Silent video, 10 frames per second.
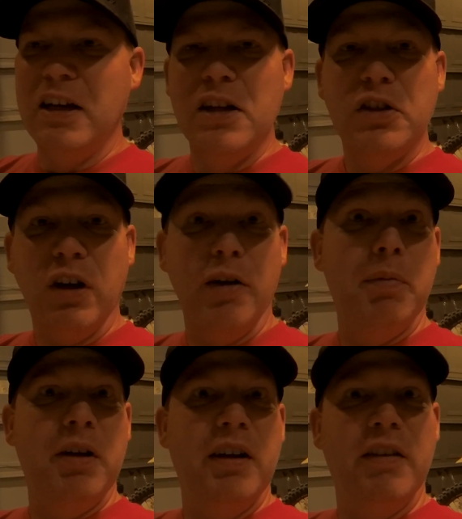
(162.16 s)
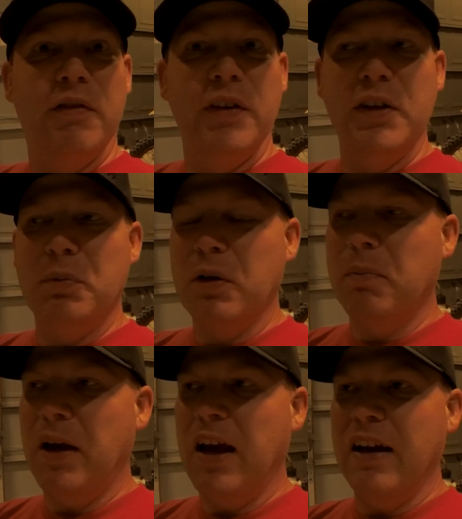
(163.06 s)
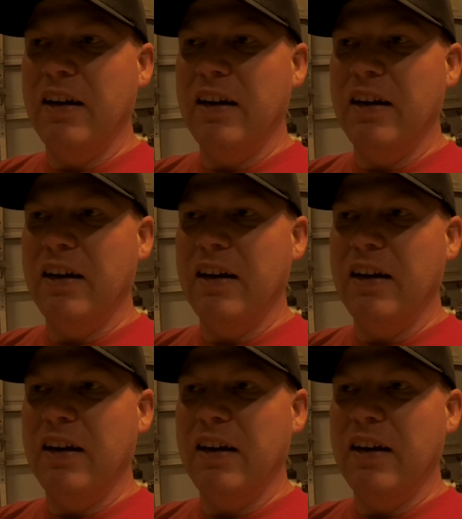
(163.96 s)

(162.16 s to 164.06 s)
So I've been in the Facebook ban.